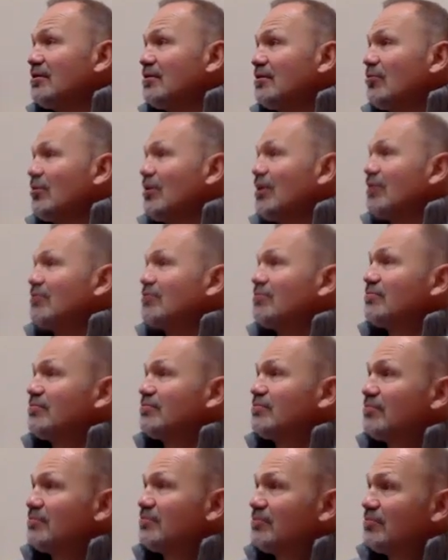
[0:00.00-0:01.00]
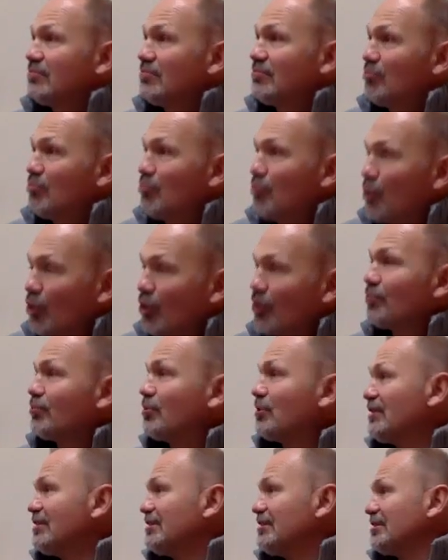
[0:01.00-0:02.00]
well, more
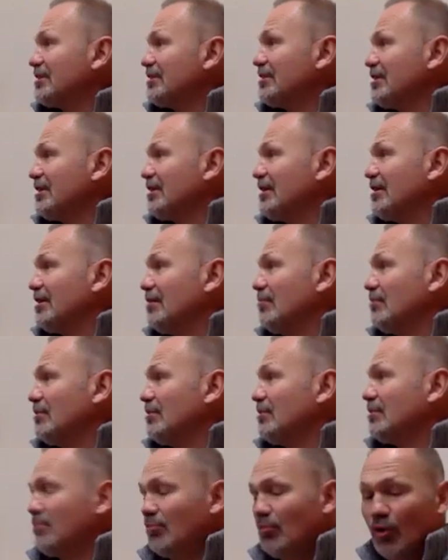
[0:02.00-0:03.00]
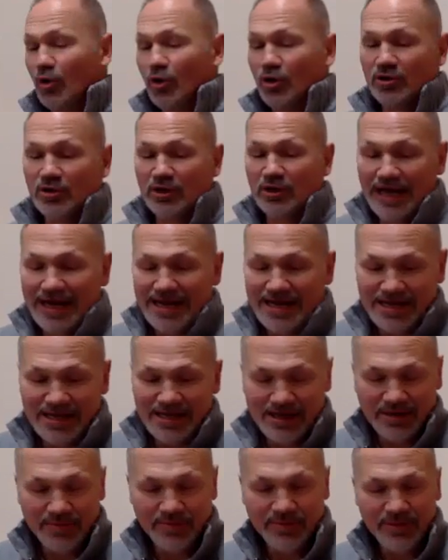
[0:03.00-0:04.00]
pleasing to him, more like
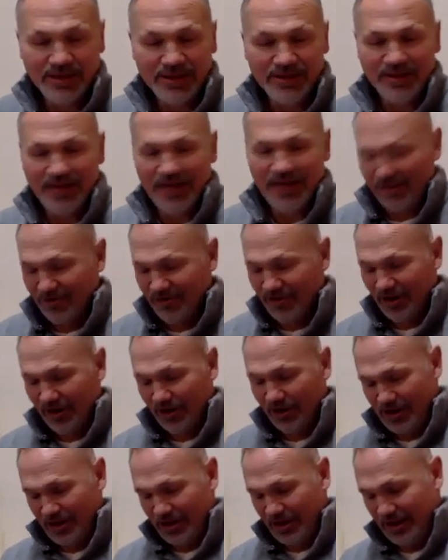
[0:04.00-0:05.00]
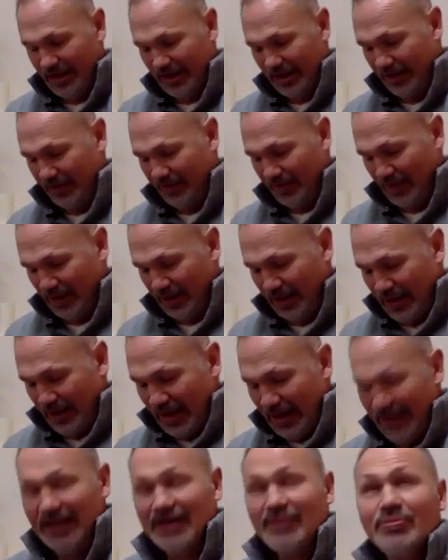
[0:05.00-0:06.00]
him in that very thing.
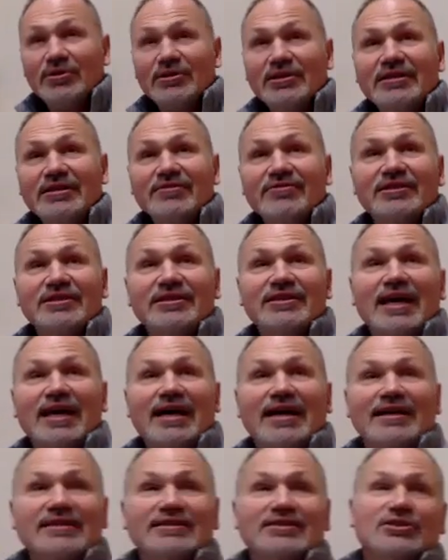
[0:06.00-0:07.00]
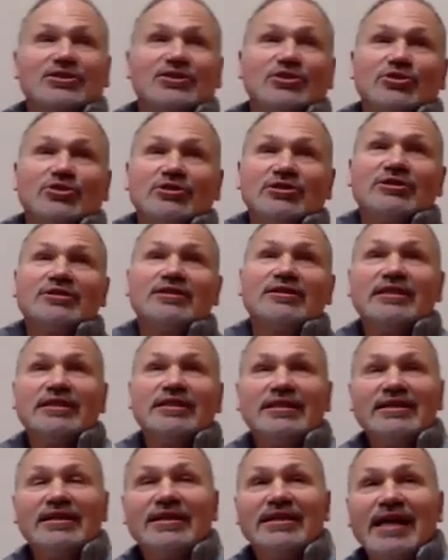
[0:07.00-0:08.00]
And I believe that that is
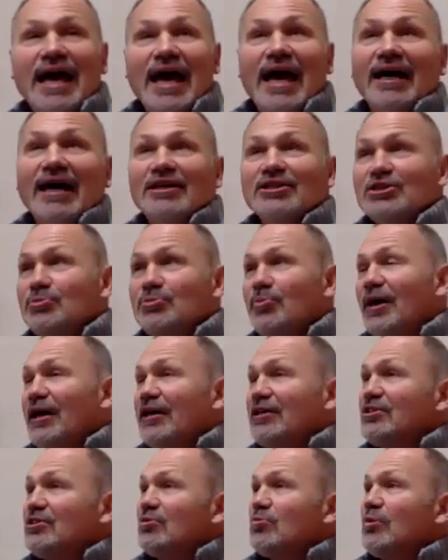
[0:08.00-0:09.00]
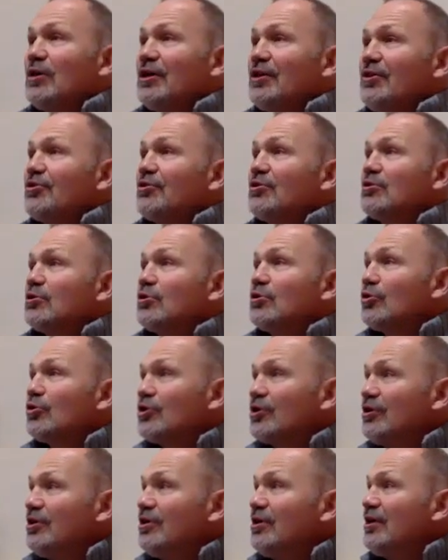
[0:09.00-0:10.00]
certainly an aspect to what the
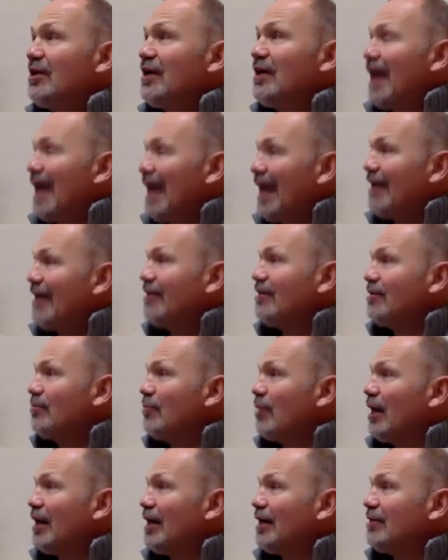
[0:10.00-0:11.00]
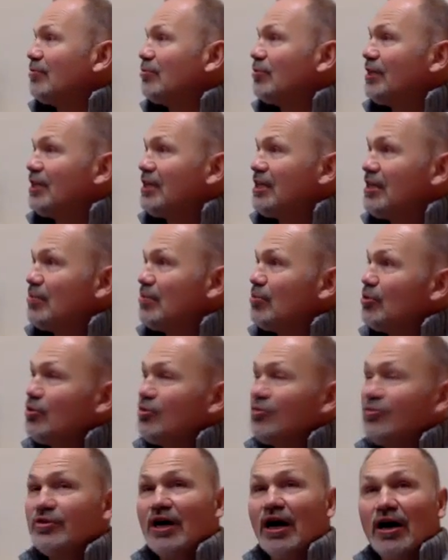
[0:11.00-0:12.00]
Lord had in mind when he
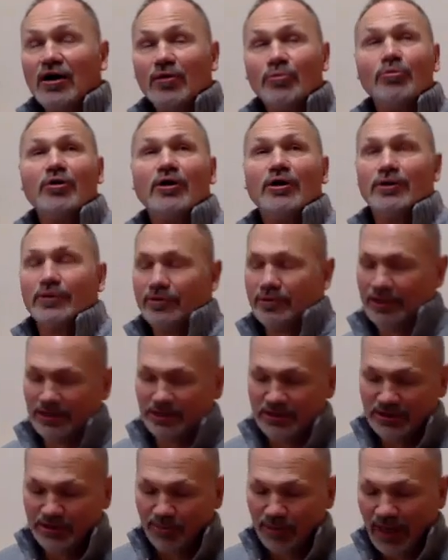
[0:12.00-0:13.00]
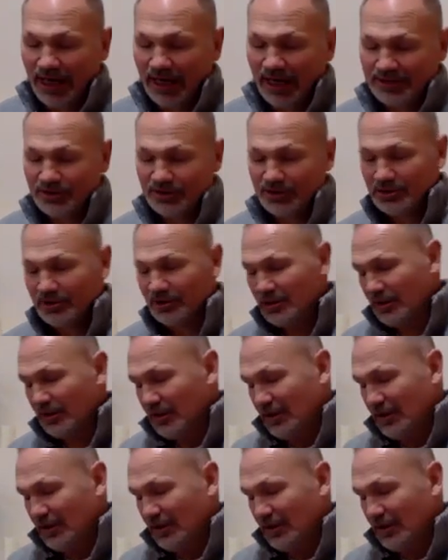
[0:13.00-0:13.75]
moved our brother, his apostle,